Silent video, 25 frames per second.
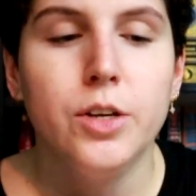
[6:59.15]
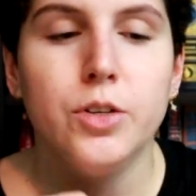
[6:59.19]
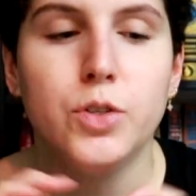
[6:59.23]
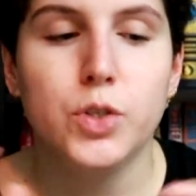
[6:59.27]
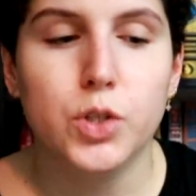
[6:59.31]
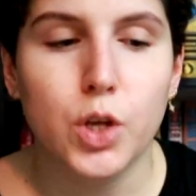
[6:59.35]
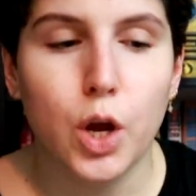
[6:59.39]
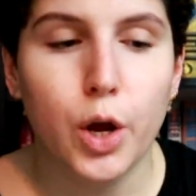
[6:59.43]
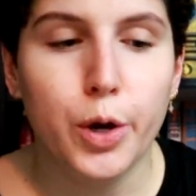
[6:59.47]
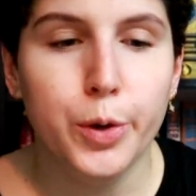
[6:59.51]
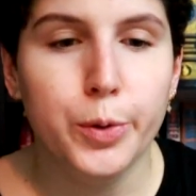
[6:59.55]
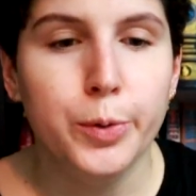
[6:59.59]

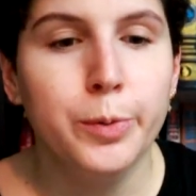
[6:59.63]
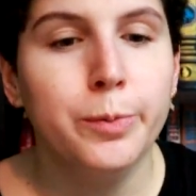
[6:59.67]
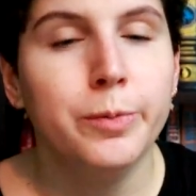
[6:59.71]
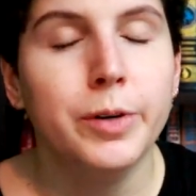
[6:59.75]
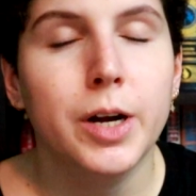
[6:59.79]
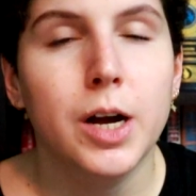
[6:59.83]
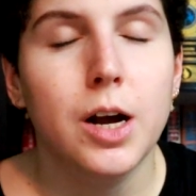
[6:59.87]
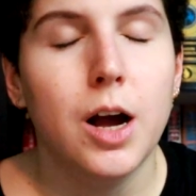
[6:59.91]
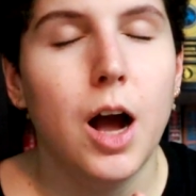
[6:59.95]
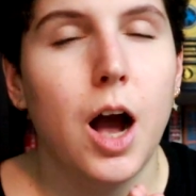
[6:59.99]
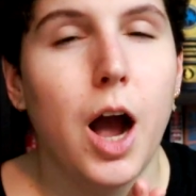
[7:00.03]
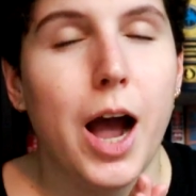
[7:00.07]
So
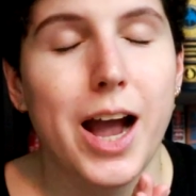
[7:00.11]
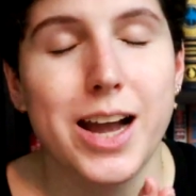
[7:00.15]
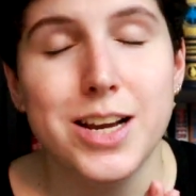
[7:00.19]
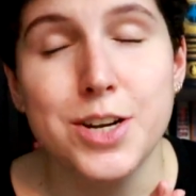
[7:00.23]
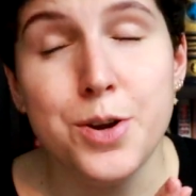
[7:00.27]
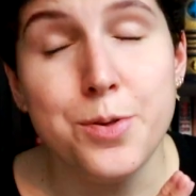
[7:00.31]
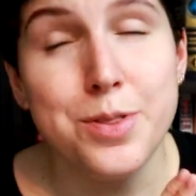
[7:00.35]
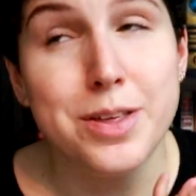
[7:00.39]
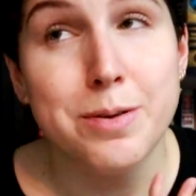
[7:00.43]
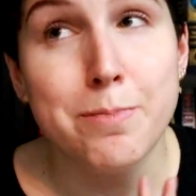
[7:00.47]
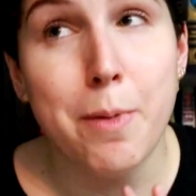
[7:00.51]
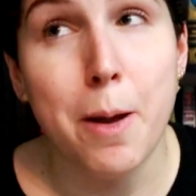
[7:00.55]
I
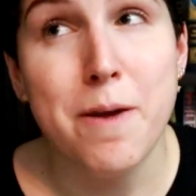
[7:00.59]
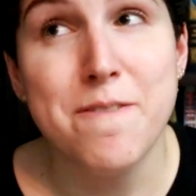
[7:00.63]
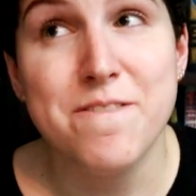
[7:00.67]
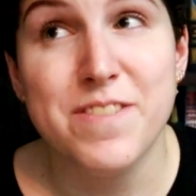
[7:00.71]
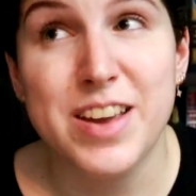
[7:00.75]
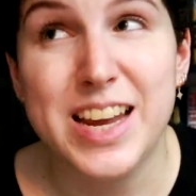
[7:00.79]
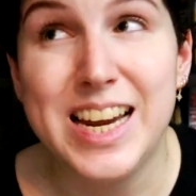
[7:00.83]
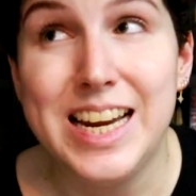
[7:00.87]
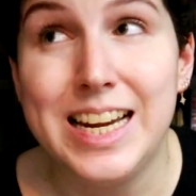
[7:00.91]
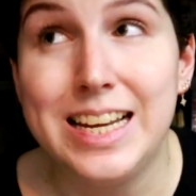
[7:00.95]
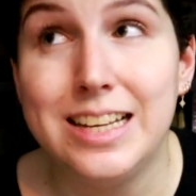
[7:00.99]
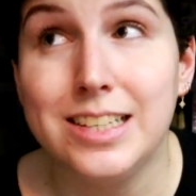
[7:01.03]
don't think my
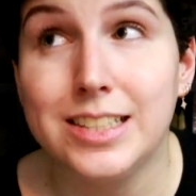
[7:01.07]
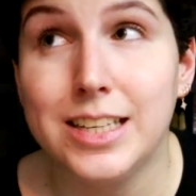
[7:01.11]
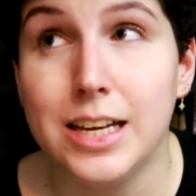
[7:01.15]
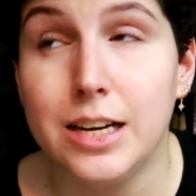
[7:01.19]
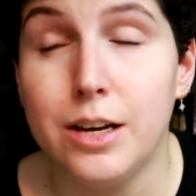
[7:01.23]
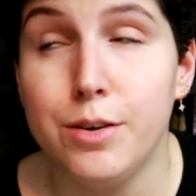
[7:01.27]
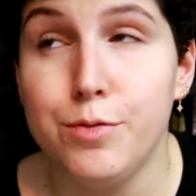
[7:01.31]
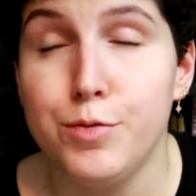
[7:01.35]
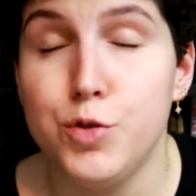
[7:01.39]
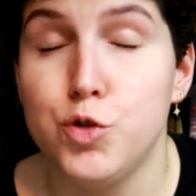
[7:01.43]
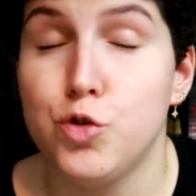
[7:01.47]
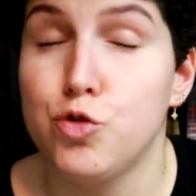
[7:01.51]
feelings
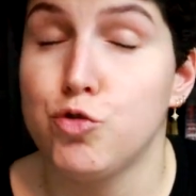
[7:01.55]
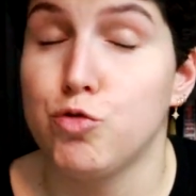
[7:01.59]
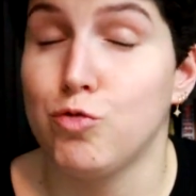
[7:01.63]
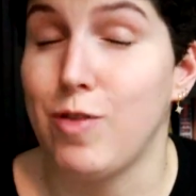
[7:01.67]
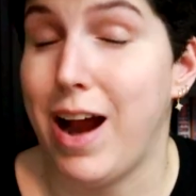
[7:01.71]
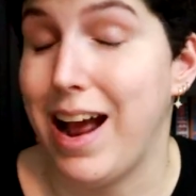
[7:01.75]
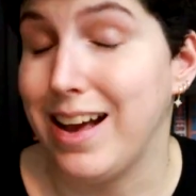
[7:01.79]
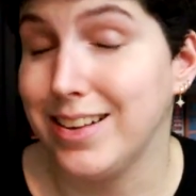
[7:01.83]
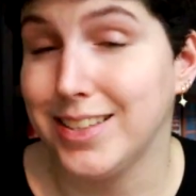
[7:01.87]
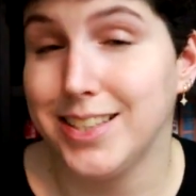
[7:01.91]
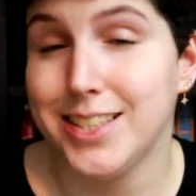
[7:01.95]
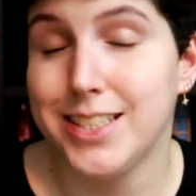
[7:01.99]
have
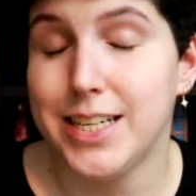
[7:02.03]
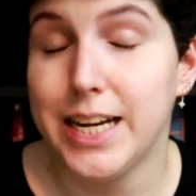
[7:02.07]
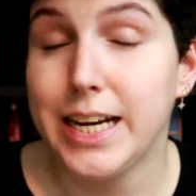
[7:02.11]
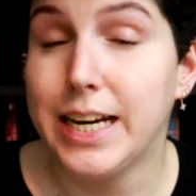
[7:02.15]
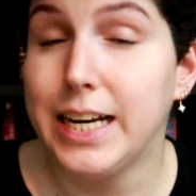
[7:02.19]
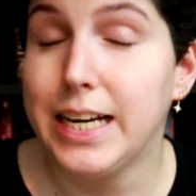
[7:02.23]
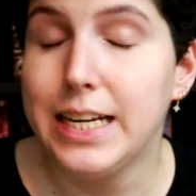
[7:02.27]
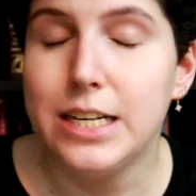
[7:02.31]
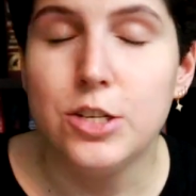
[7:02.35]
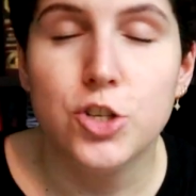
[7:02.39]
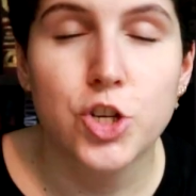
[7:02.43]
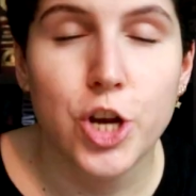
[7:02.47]

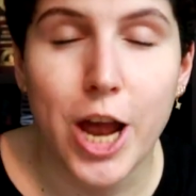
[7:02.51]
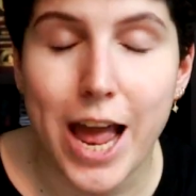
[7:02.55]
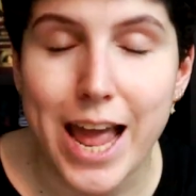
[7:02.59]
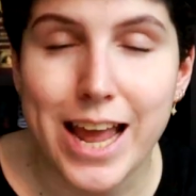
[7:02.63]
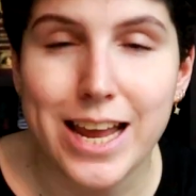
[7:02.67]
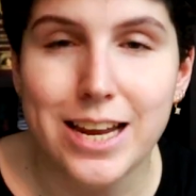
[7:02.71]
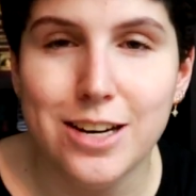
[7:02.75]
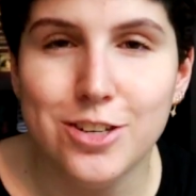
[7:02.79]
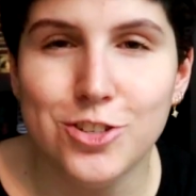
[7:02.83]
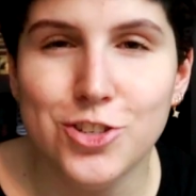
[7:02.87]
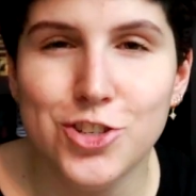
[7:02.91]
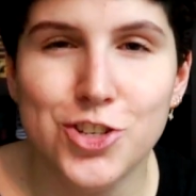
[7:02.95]
drastically
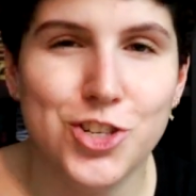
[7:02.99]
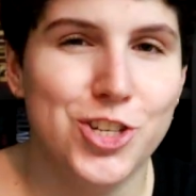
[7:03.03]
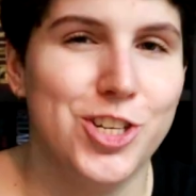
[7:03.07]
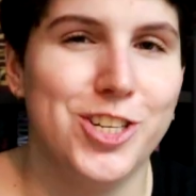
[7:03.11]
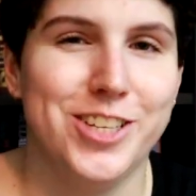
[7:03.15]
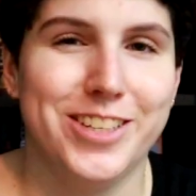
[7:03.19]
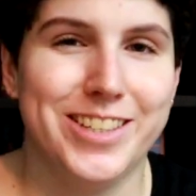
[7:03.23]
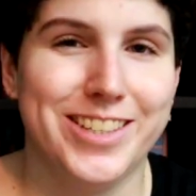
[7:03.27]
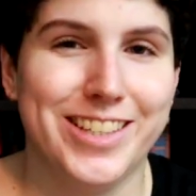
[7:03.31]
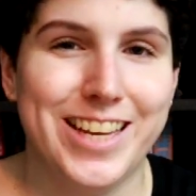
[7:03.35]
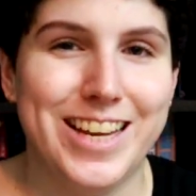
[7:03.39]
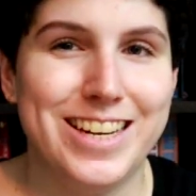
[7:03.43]

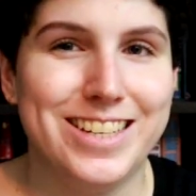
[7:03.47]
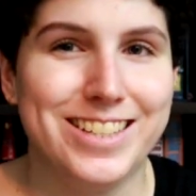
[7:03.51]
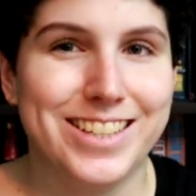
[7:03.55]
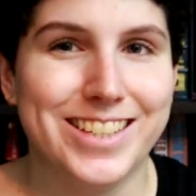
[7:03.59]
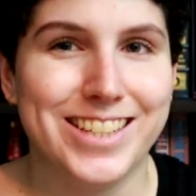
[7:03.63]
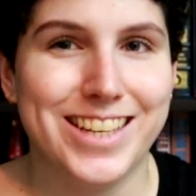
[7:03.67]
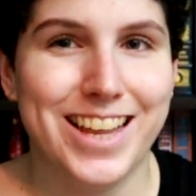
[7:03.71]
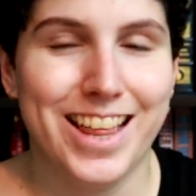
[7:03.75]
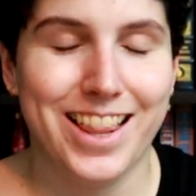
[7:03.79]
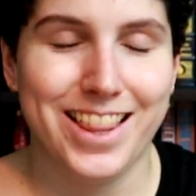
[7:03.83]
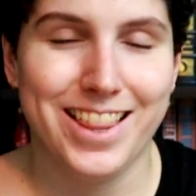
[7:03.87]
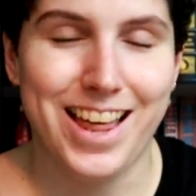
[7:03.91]
changed
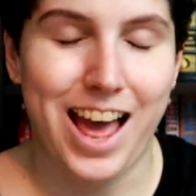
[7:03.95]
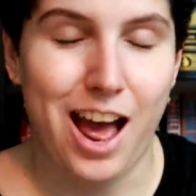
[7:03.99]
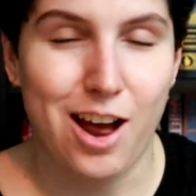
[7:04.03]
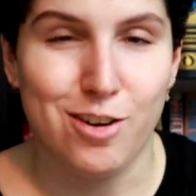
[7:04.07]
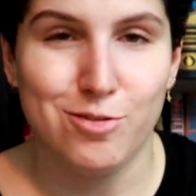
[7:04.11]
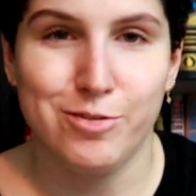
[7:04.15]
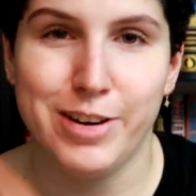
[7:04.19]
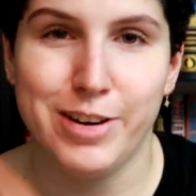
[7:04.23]
since that